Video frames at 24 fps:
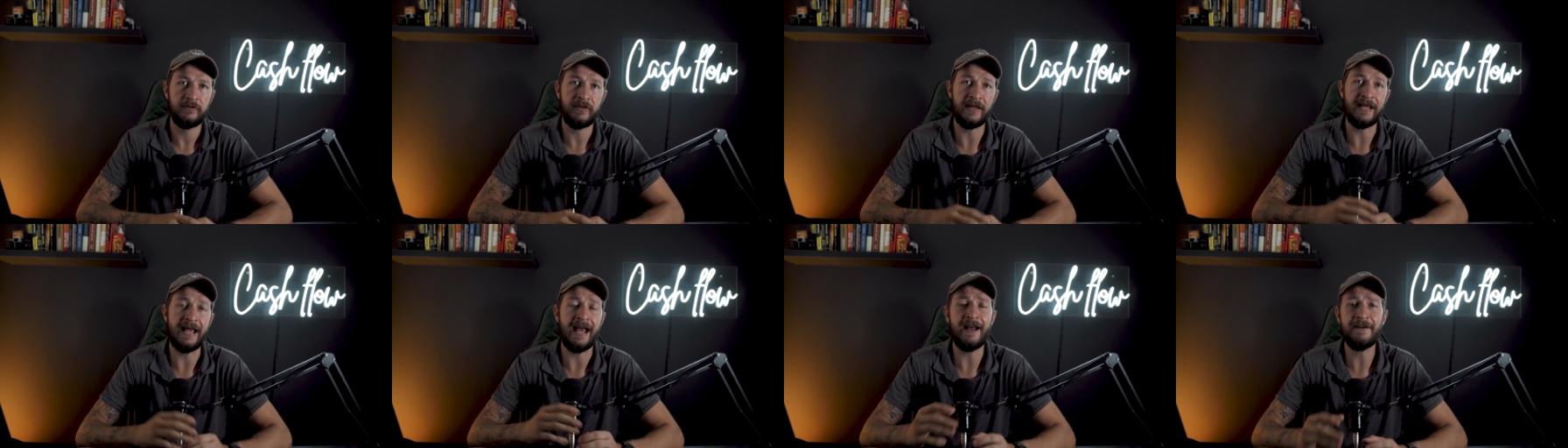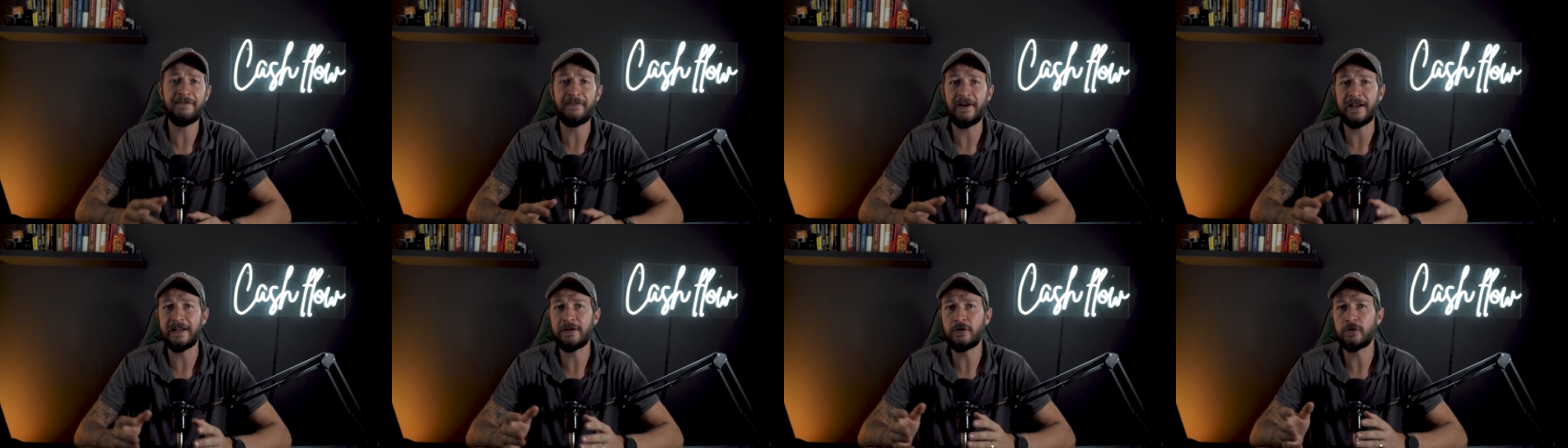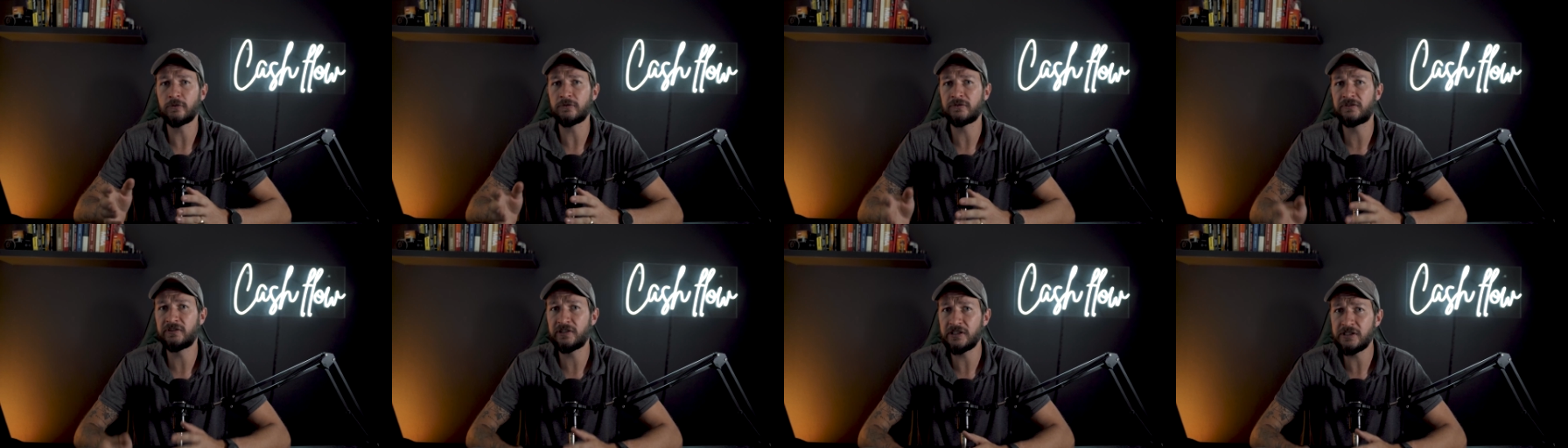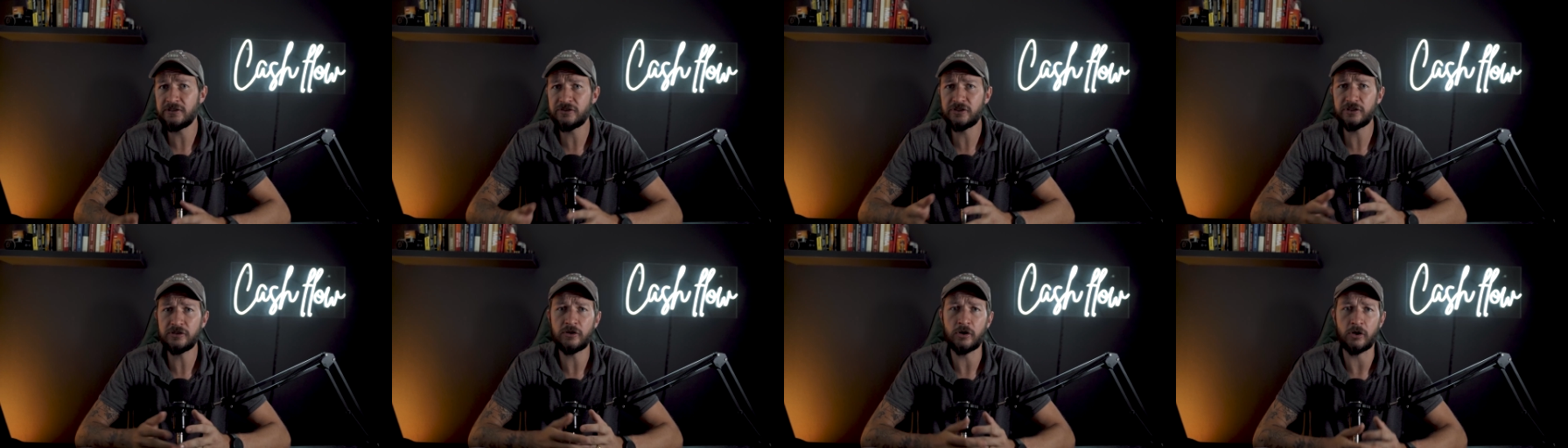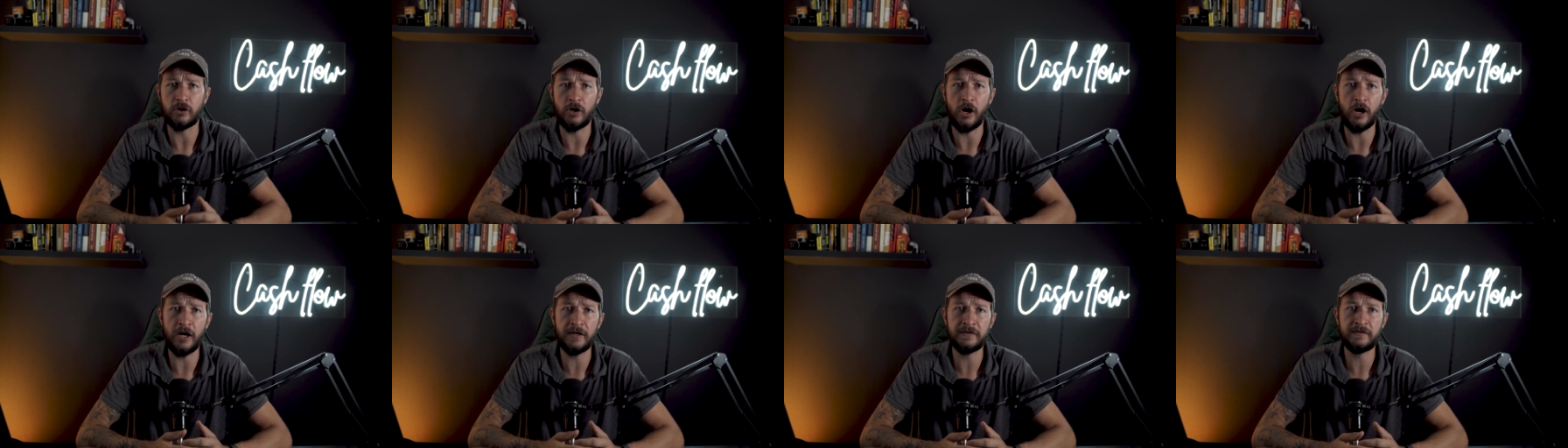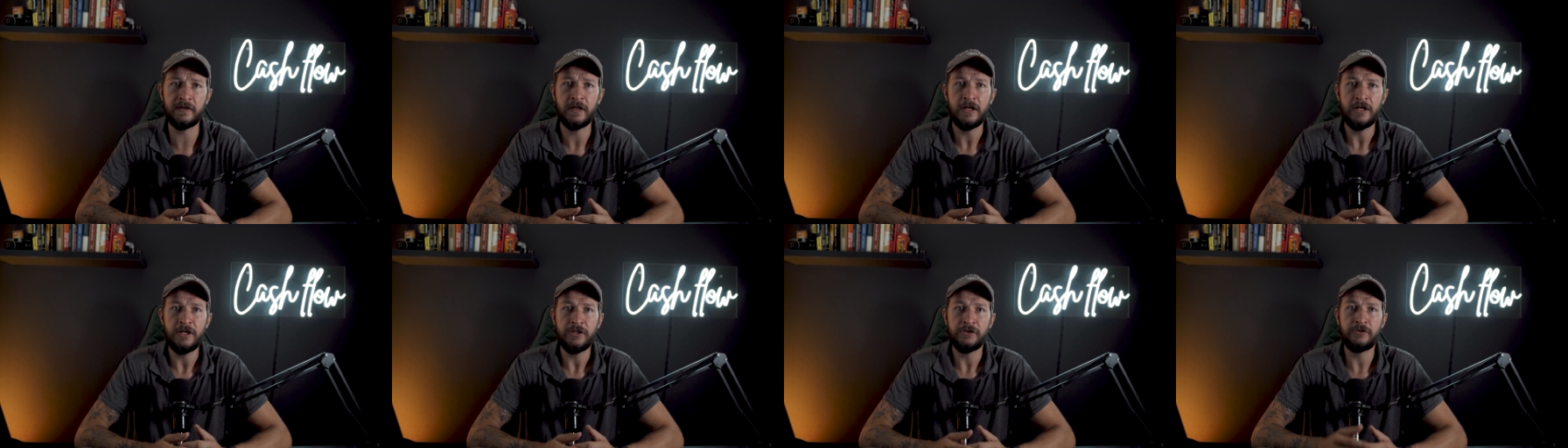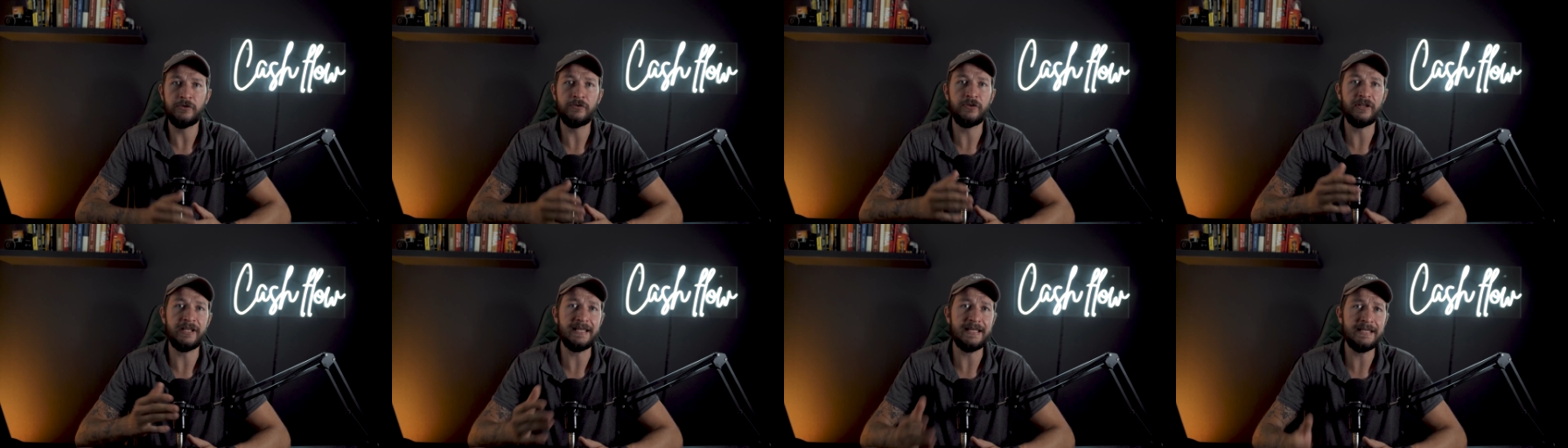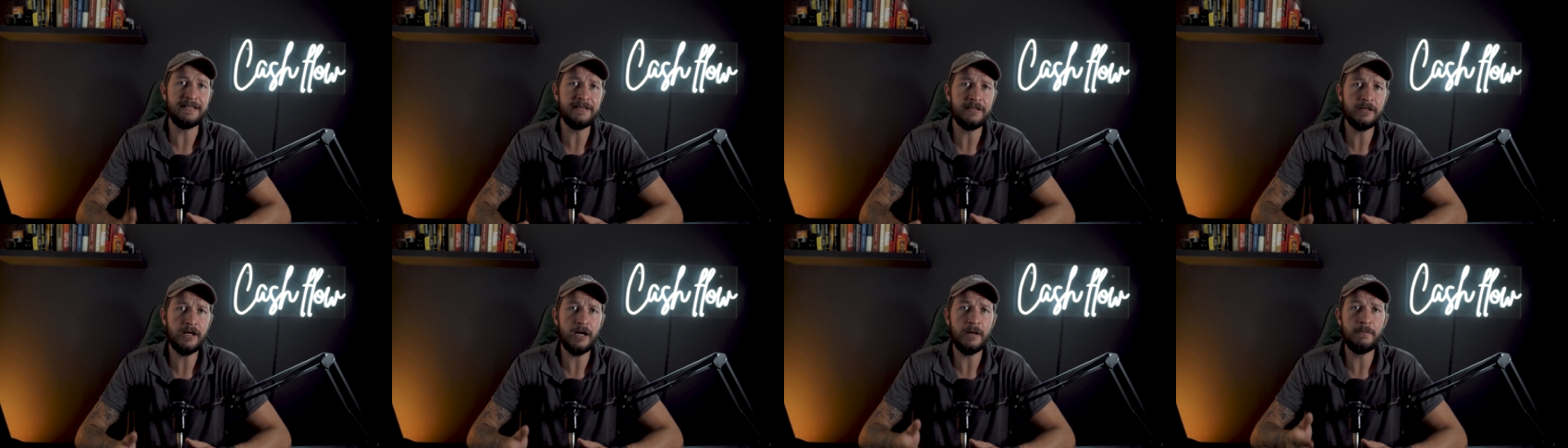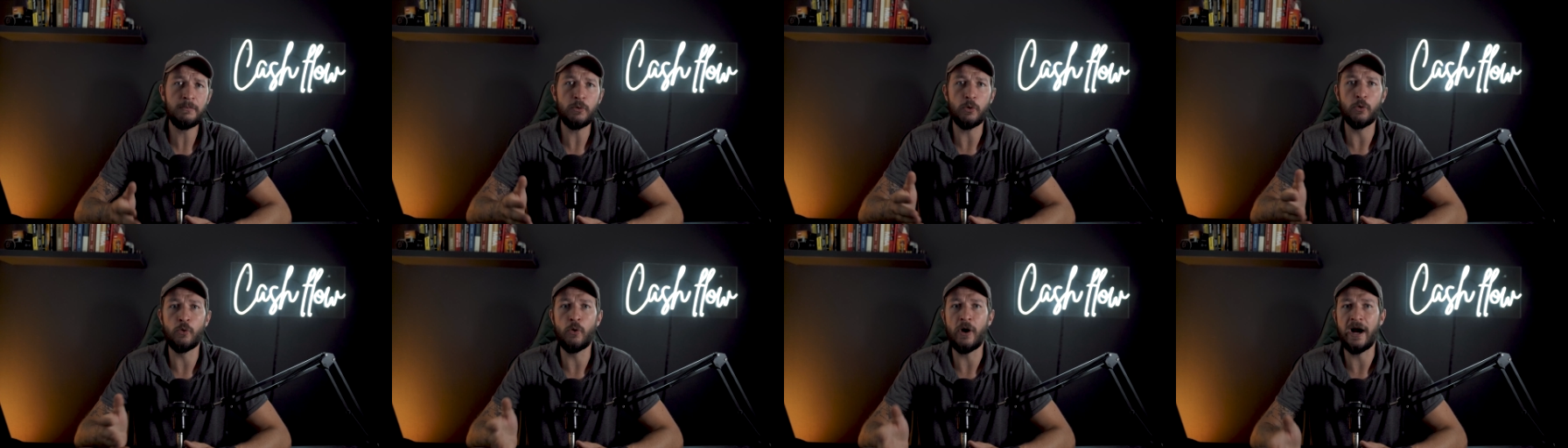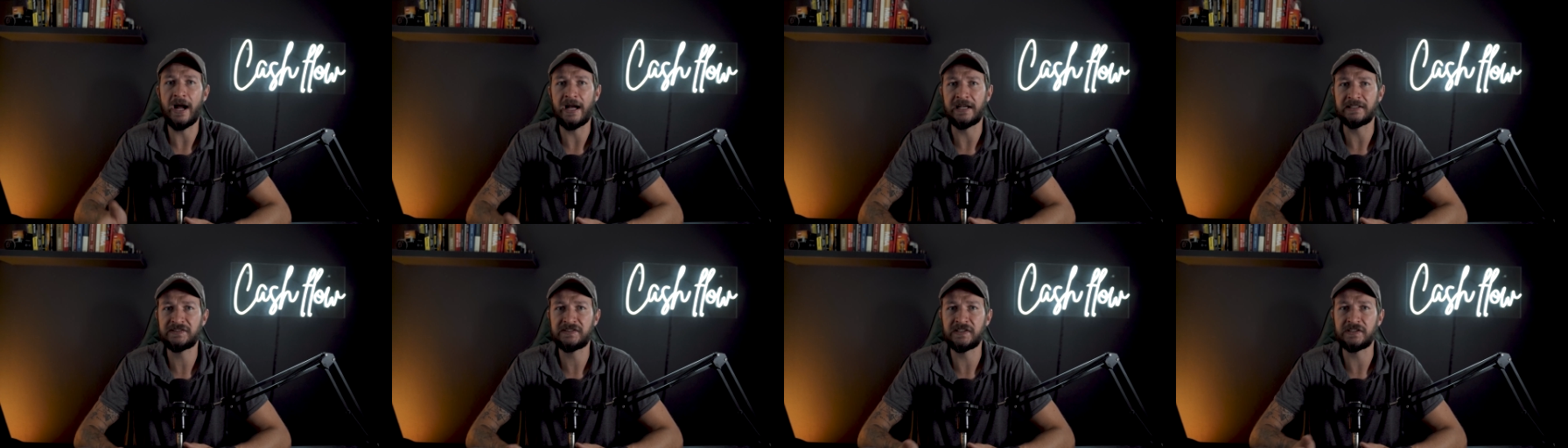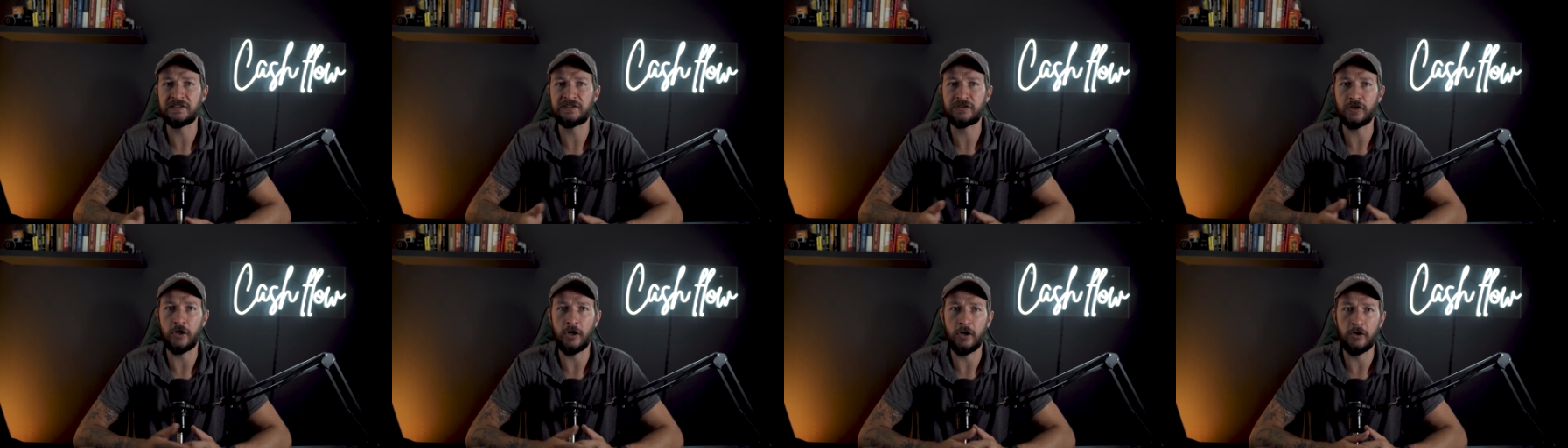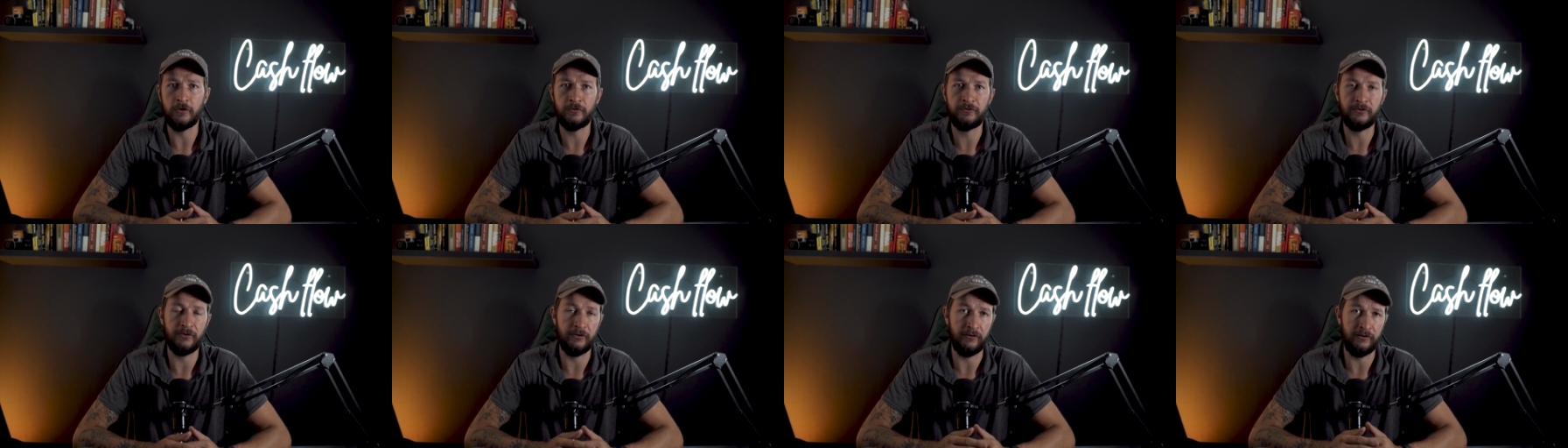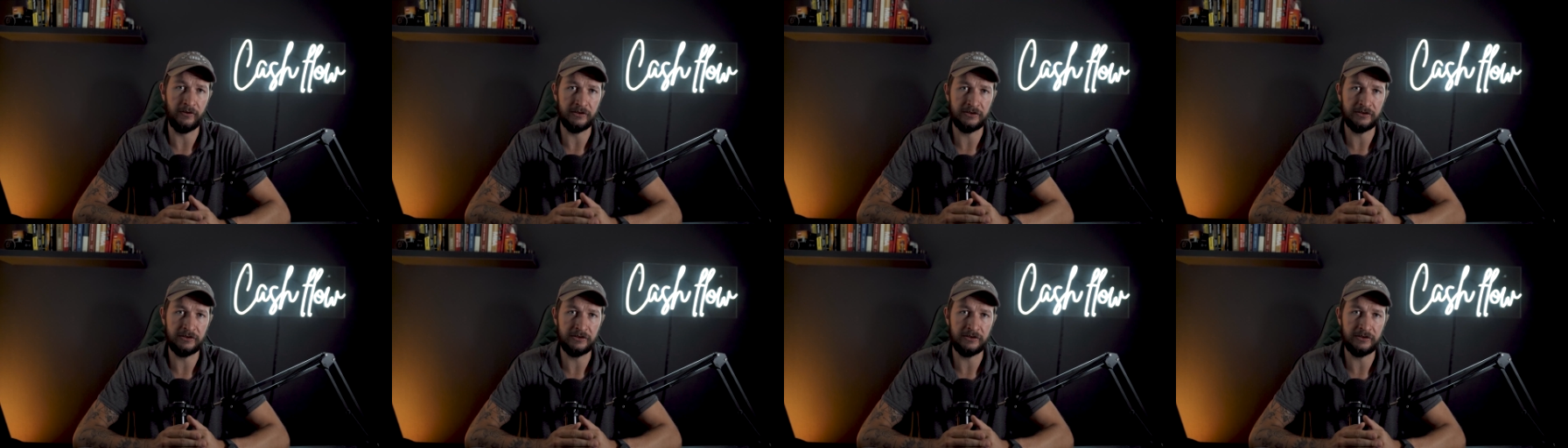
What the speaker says: they have a contingent right to the income or assets of the